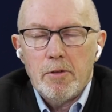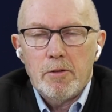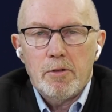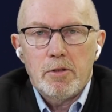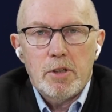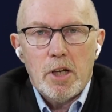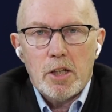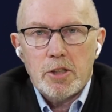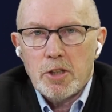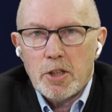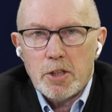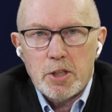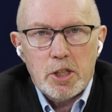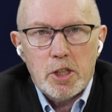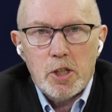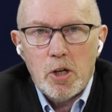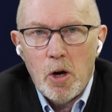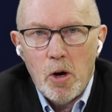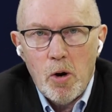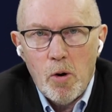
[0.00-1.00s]
not just
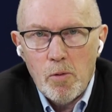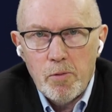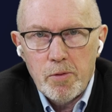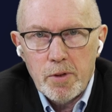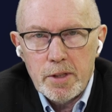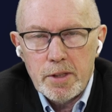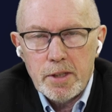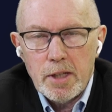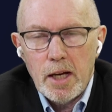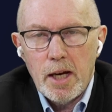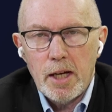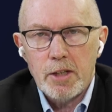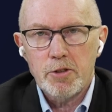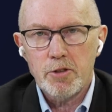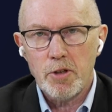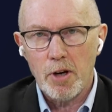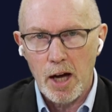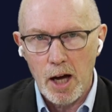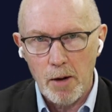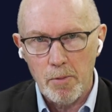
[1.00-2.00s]
COVID
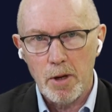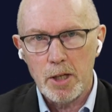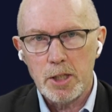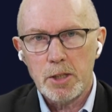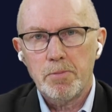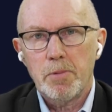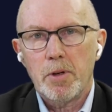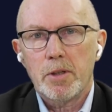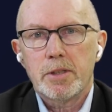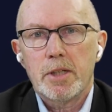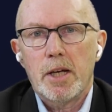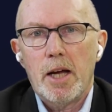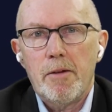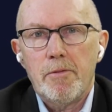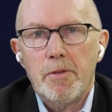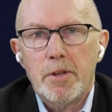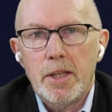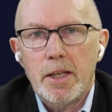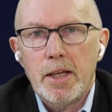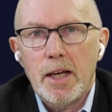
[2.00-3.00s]
dramas, but
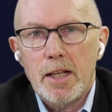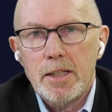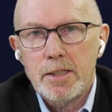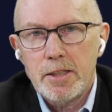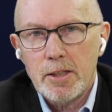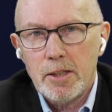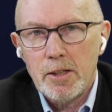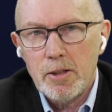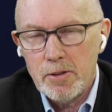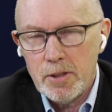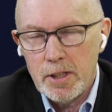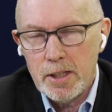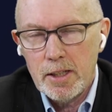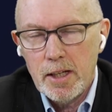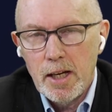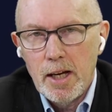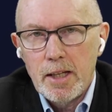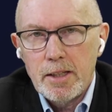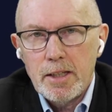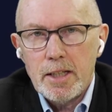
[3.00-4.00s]
everything else, including
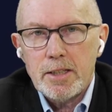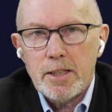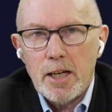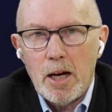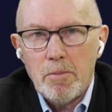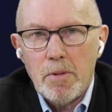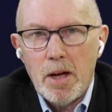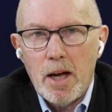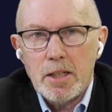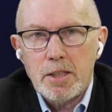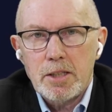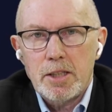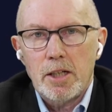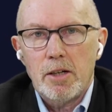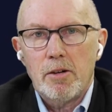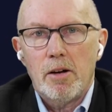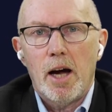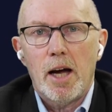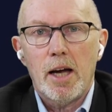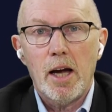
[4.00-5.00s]
this time last
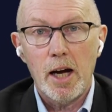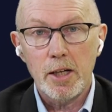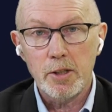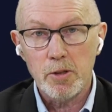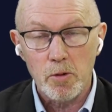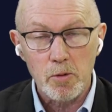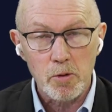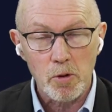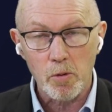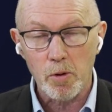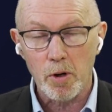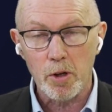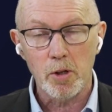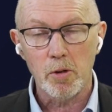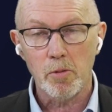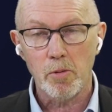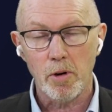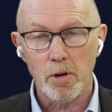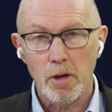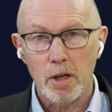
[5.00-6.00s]
year. I don't know where you
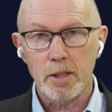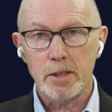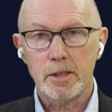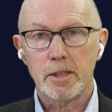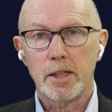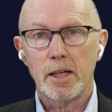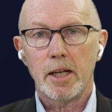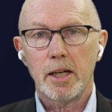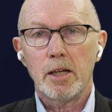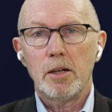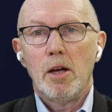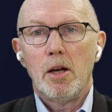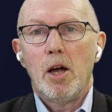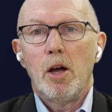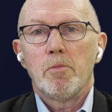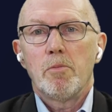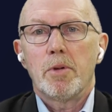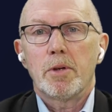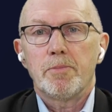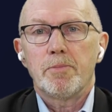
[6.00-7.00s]
were on it, Deanna,
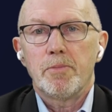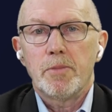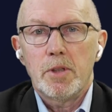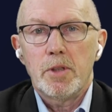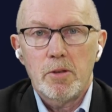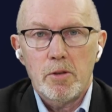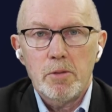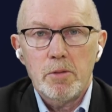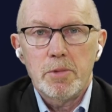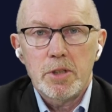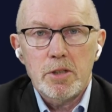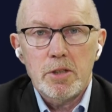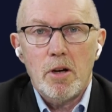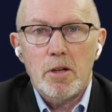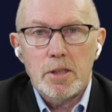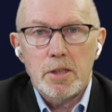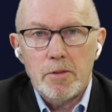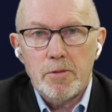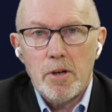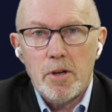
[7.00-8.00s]
but the
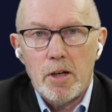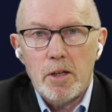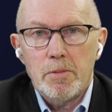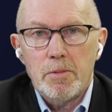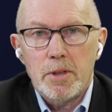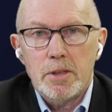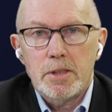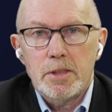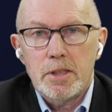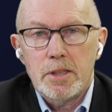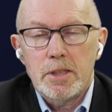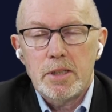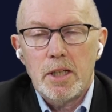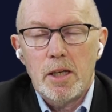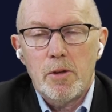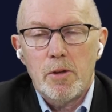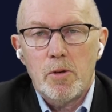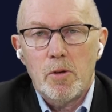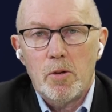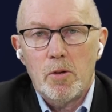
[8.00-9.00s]
majority of economists
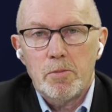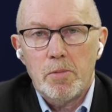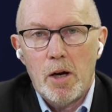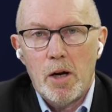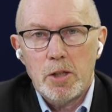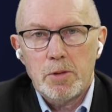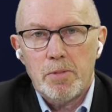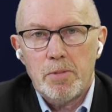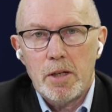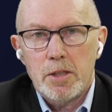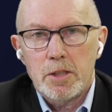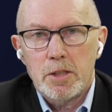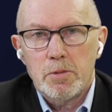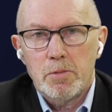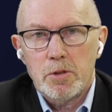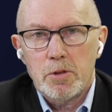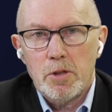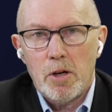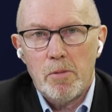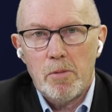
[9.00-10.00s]
still thought house prices
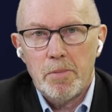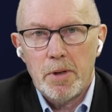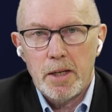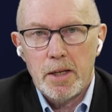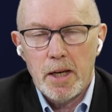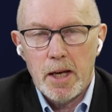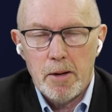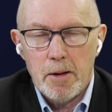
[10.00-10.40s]
would drop in